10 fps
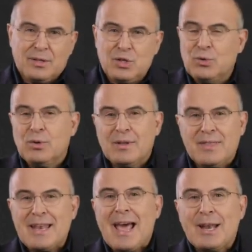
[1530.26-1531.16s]
to
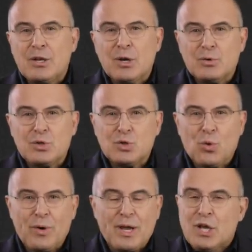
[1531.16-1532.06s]
the Nando's
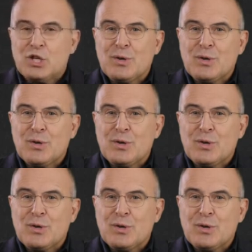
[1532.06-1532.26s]
story,